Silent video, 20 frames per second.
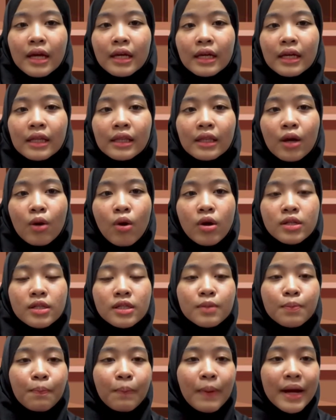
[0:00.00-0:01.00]
It
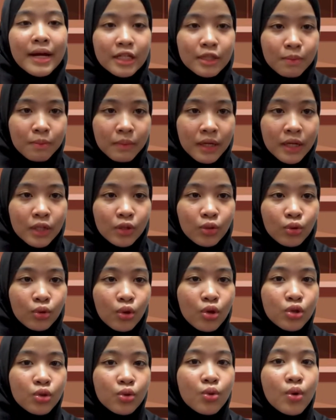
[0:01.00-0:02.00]
awards punishment to
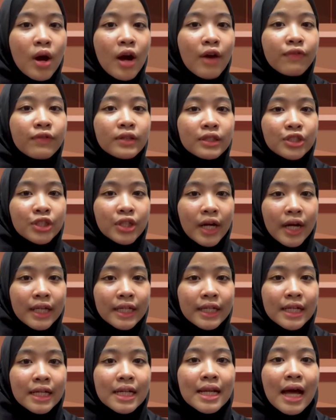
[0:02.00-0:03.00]
those who after
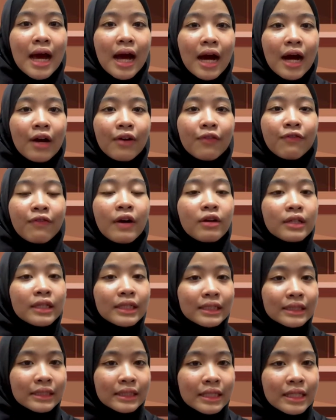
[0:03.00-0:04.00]
trial are found
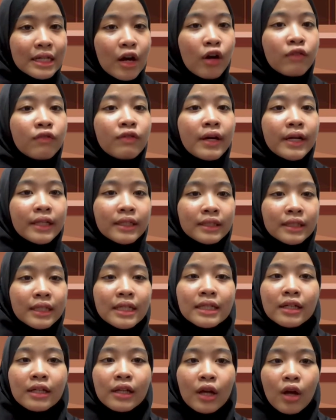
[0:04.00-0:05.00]
guilty of
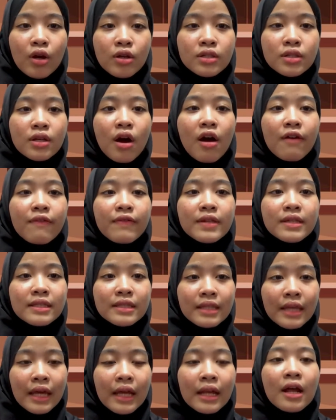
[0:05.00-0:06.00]
violating the laws of the
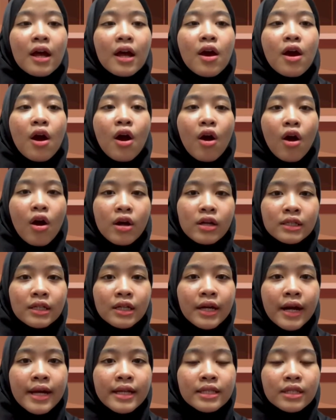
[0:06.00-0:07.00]
state or
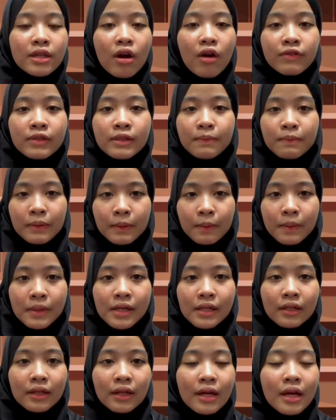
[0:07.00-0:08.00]
the rights of the
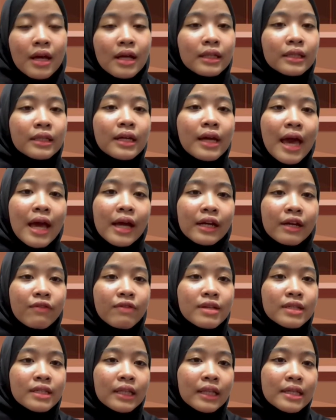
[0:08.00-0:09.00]
people. The
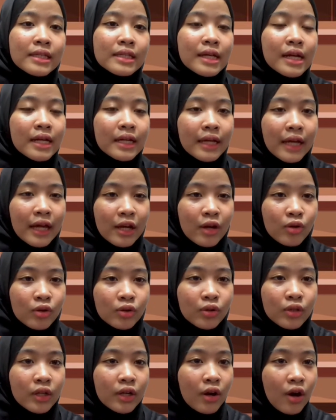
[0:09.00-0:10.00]
aggrieved citizen can
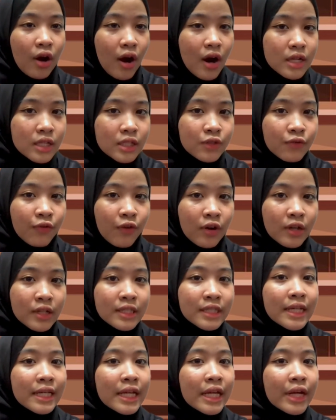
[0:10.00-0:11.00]
go to the courts for
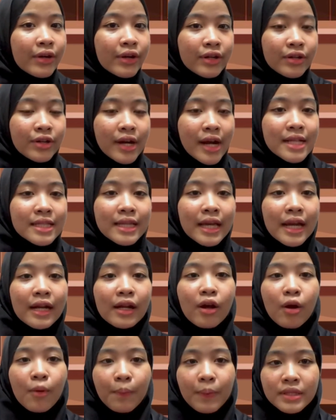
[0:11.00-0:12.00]
seeking redress
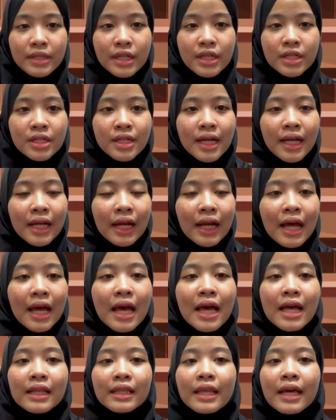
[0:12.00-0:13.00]
and compensation.
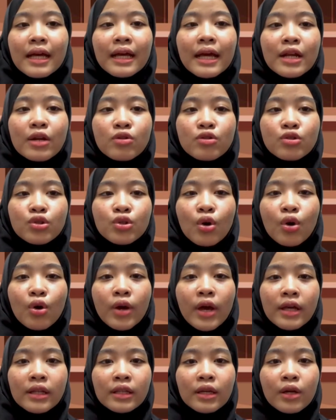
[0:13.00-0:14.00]
They can do so
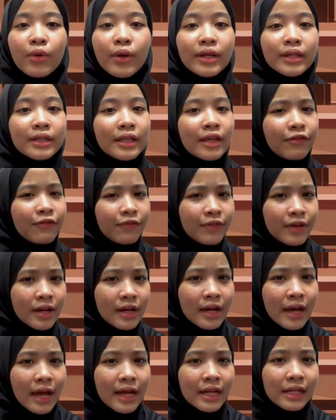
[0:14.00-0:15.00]
either when they
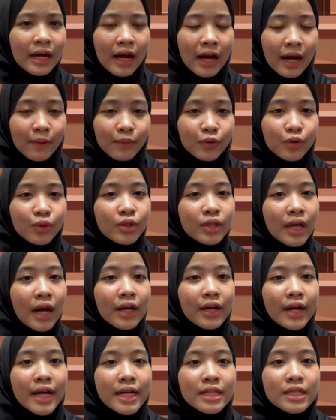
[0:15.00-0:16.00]
fear any harm to
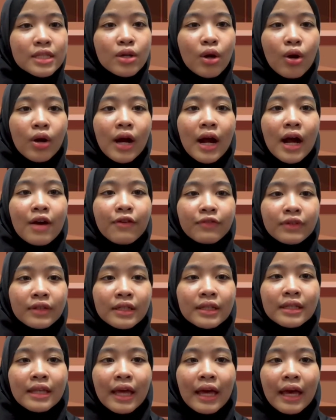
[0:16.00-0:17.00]
their rights or
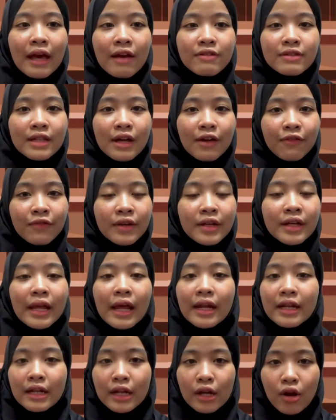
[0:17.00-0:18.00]
after they have suffered
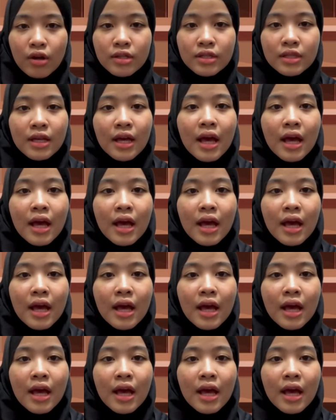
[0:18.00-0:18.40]
any loss.